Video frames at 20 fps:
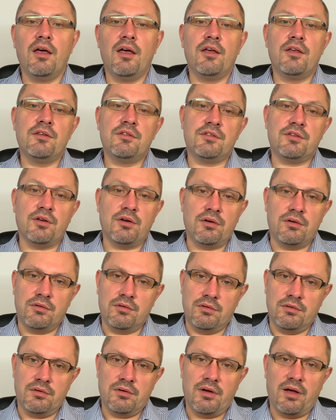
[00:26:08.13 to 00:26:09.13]

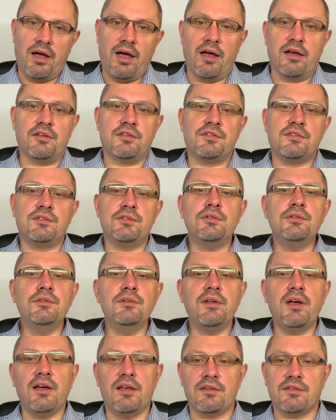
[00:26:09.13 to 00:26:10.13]
So, as
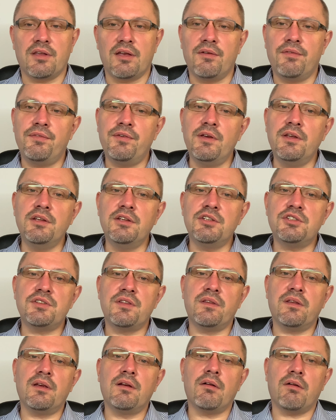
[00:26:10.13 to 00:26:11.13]
soon as I finished
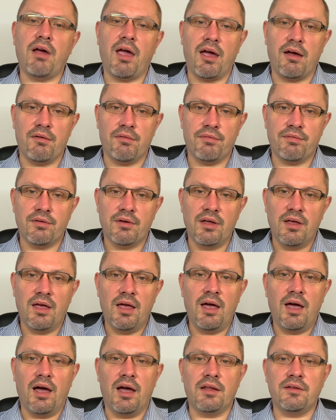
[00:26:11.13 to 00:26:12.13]
the graph
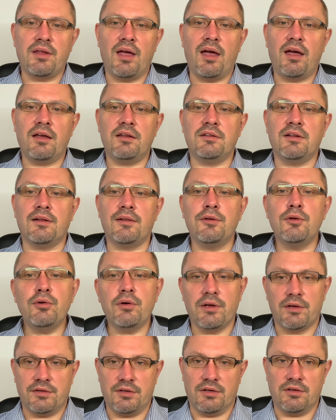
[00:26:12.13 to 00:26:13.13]
and had a look
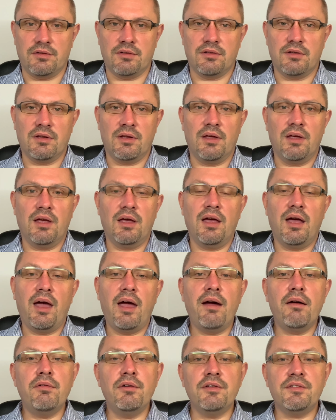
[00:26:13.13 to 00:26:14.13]
at it,
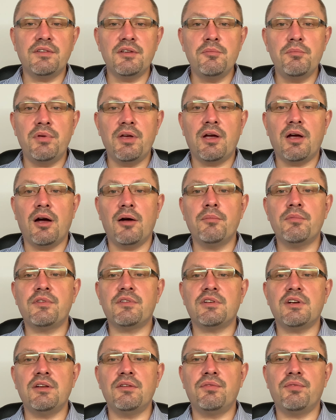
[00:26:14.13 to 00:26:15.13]
everything becomes
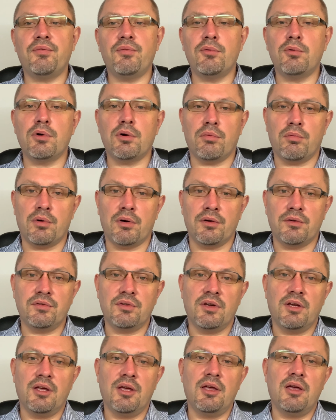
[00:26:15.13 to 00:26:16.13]
straightforward,
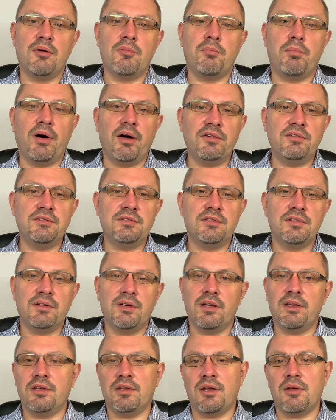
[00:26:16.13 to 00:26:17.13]
but
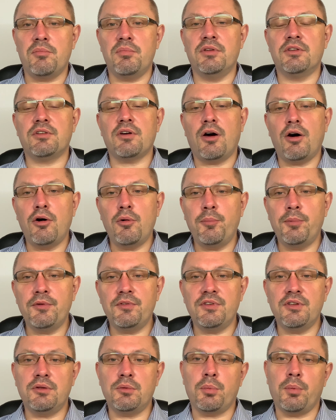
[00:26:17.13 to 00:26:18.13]
in a bit
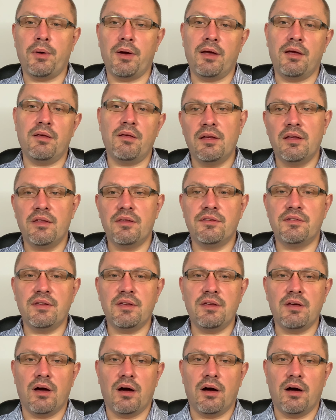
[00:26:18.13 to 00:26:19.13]
opposite way
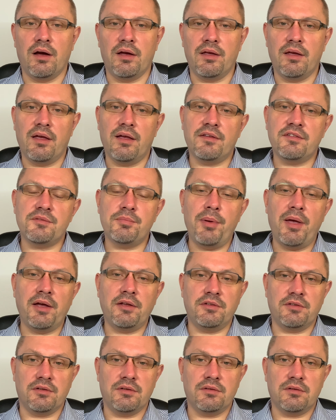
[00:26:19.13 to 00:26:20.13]
than I
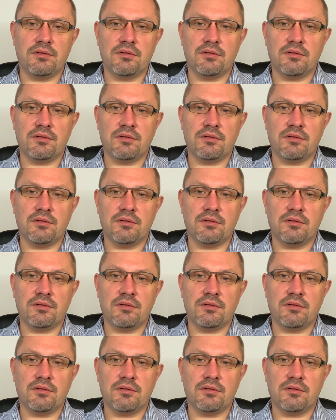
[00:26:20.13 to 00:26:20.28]
expected.